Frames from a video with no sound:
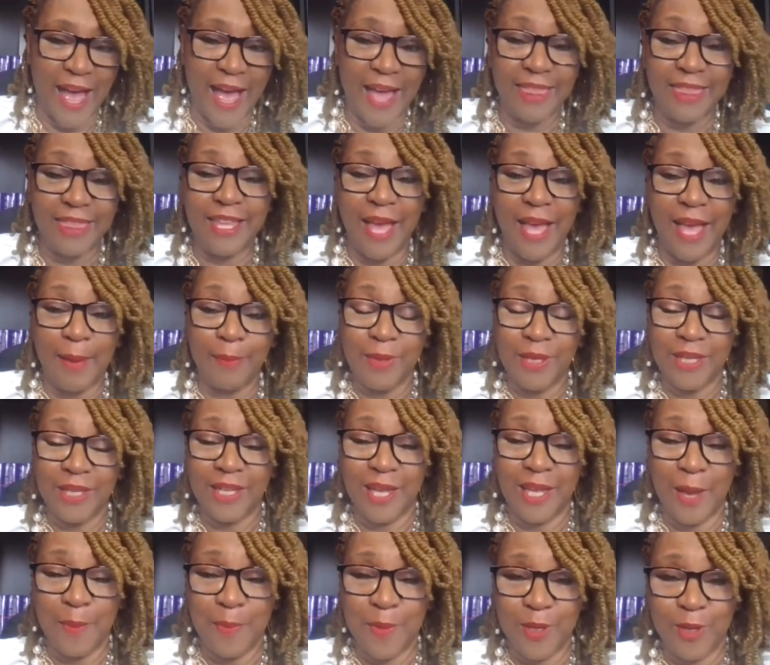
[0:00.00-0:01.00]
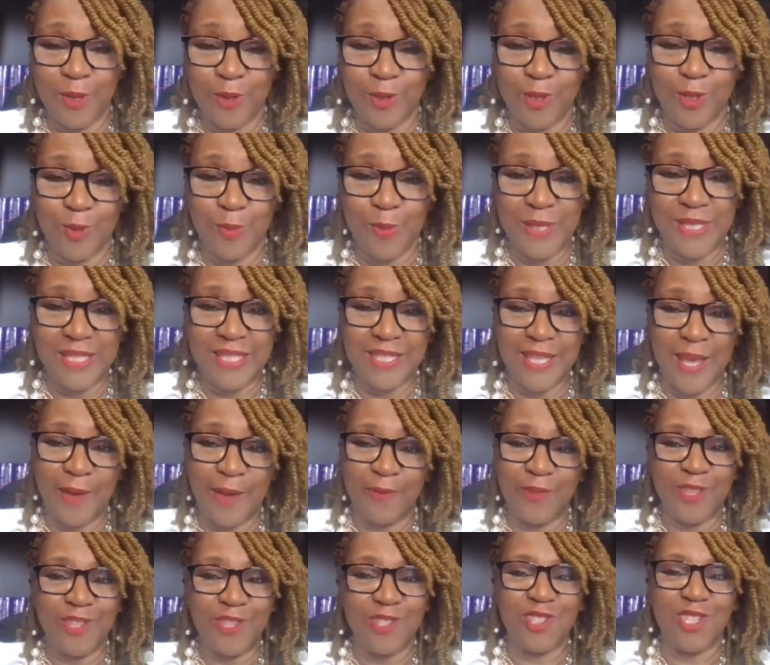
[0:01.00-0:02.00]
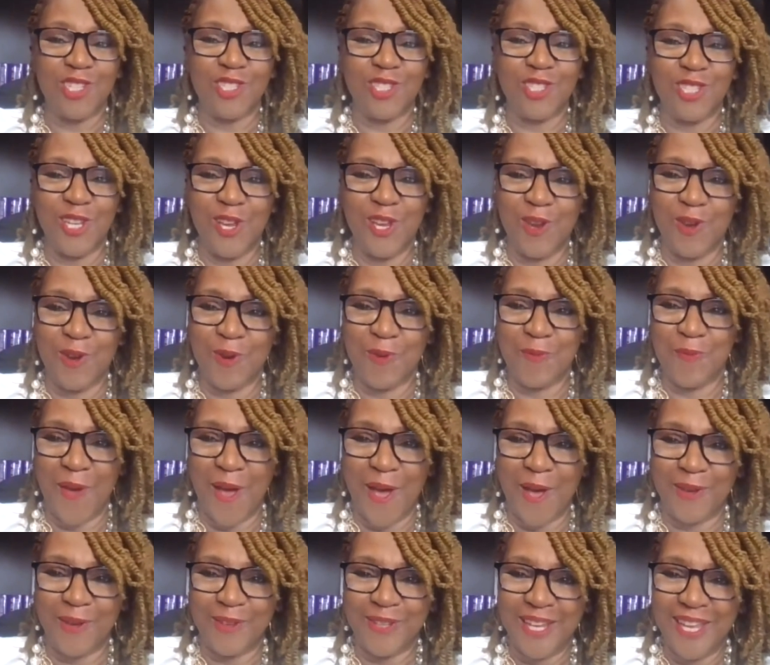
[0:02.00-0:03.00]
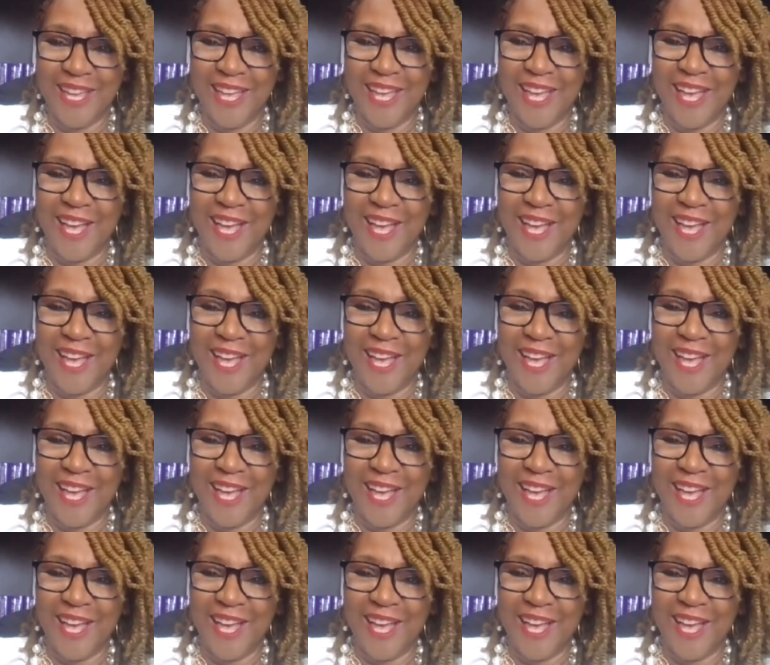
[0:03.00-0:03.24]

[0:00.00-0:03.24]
I think I'm going to come in on the 27th just to hear about